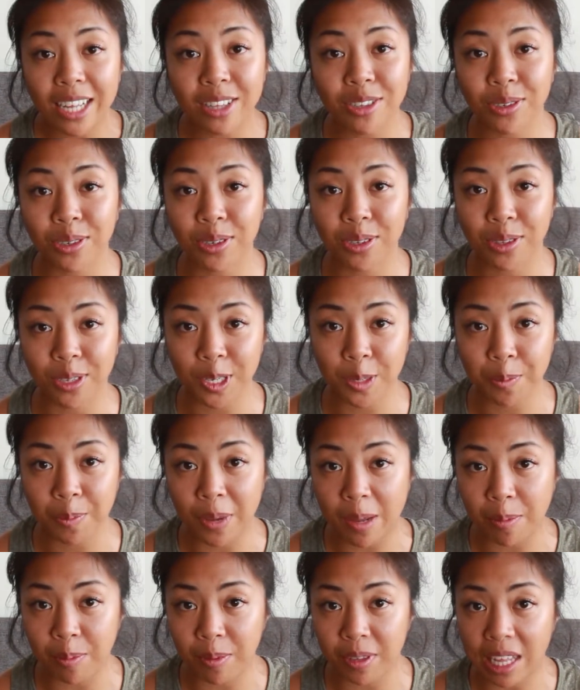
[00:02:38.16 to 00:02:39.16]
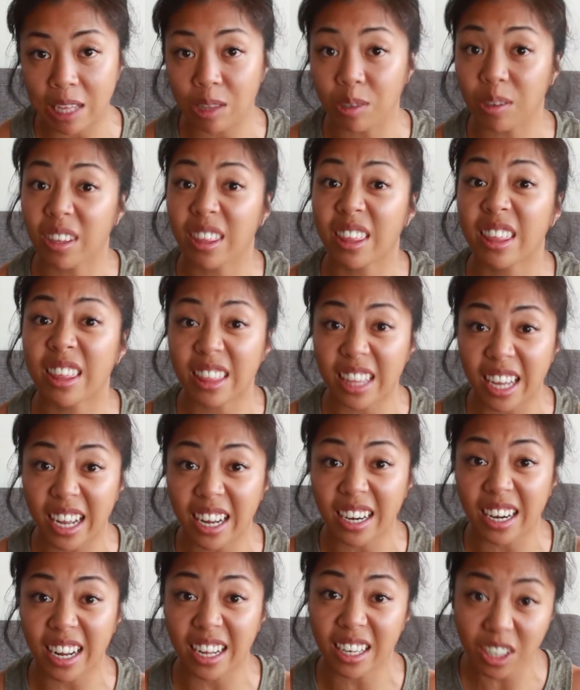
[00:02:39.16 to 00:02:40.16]
It's all those people that look
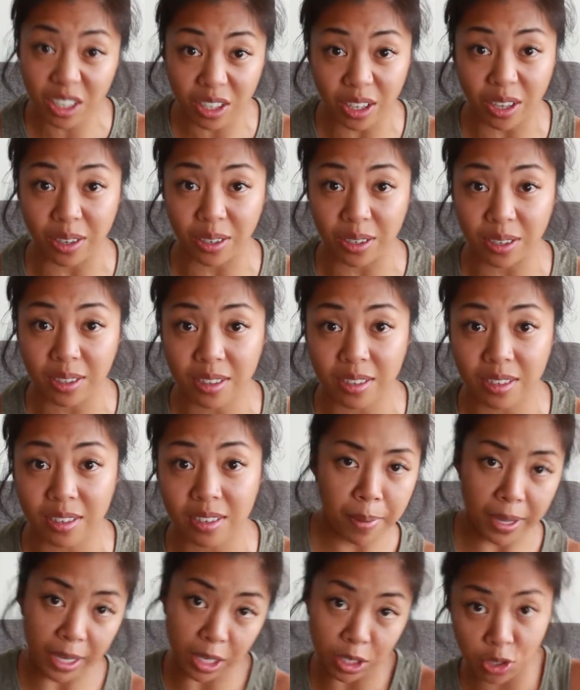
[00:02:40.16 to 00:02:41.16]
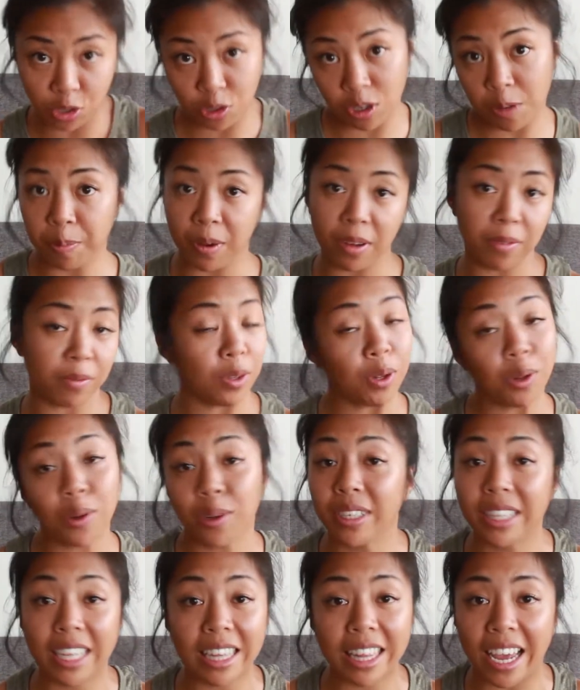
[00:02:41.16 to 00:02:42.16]
thin in clothes, but you strip off
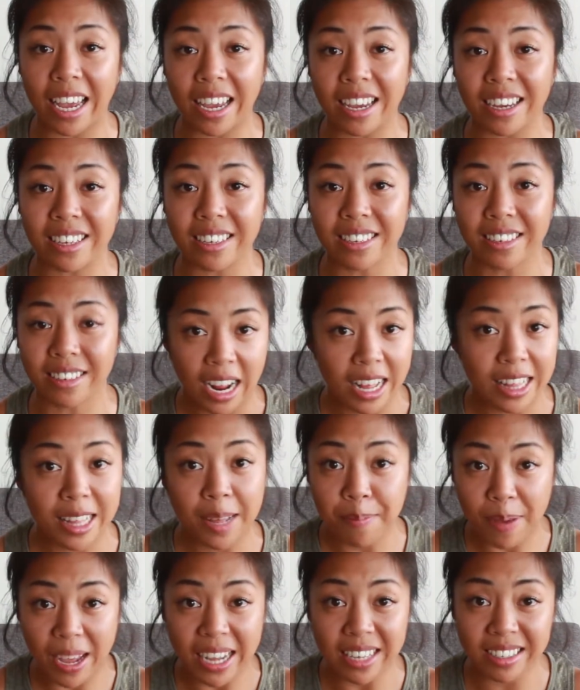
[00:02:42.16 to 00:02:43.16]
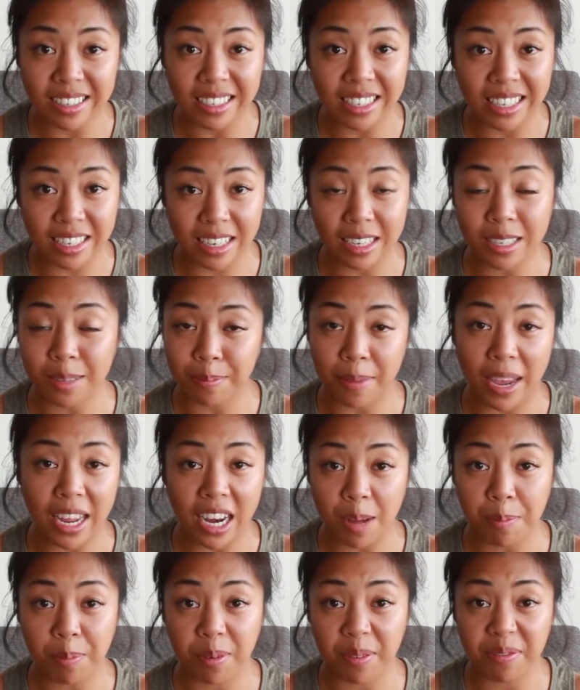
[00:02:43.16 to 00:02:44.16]
all the layers and they're basically just made
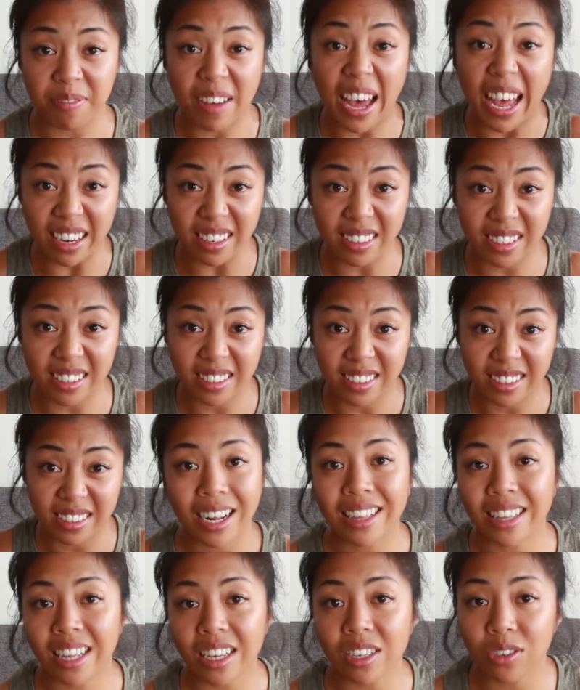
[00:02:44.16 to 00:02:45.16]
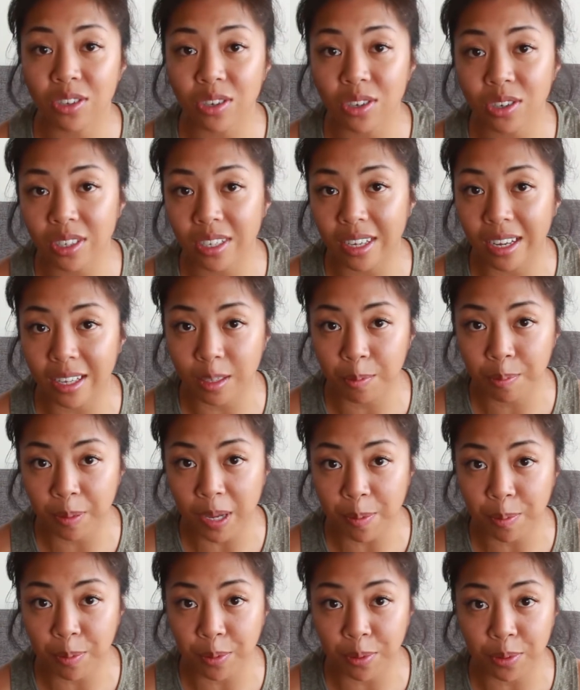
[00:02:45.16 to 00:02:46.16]
up of fat. And these usually are the
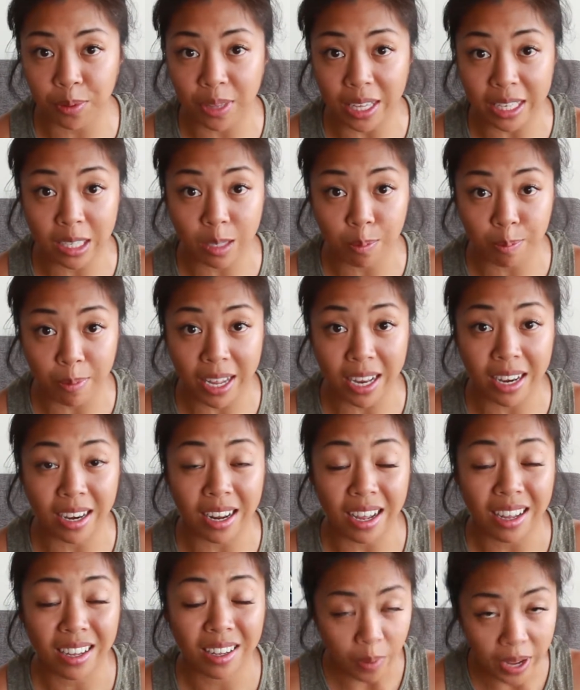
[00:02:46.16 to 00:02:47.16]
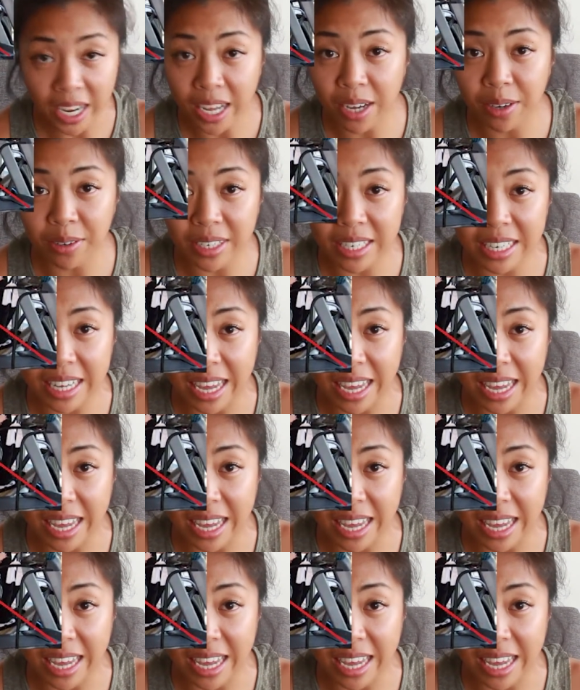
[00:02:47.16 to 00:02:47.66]
people that spend 1 hour a